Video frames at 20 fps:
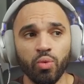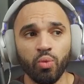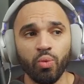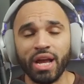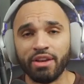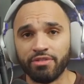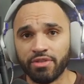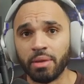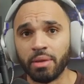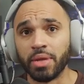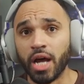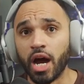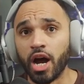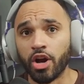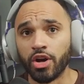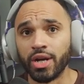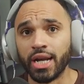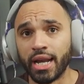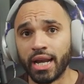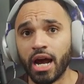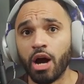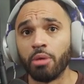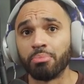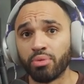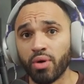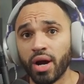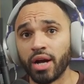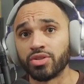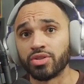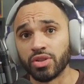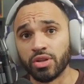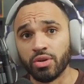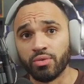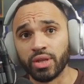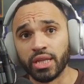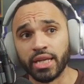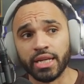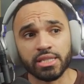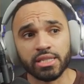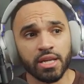wait for them to iron that out prior to their
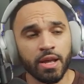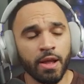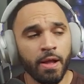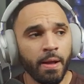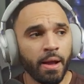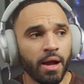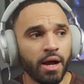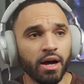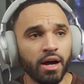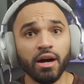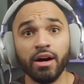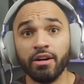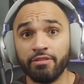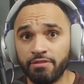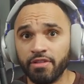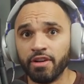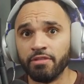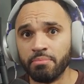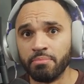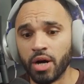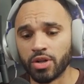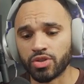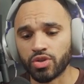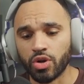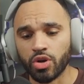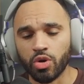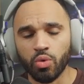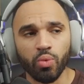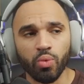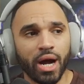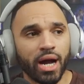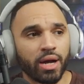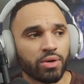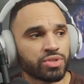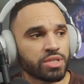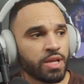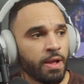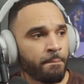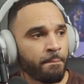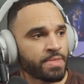release of Monster Hunter
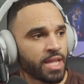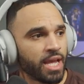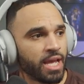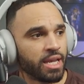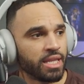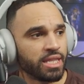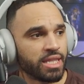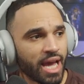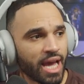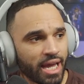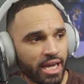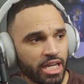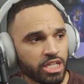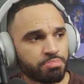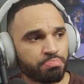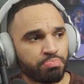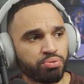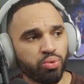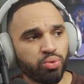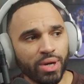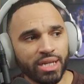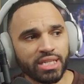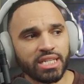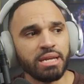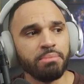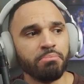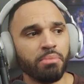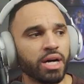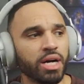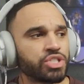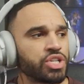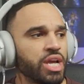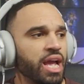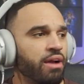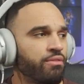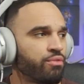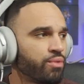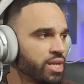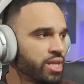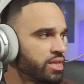Wilds. And that is pretty much
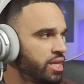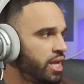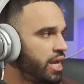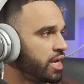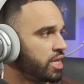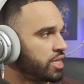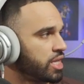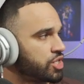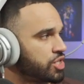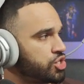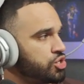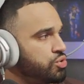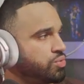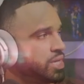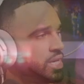everything that you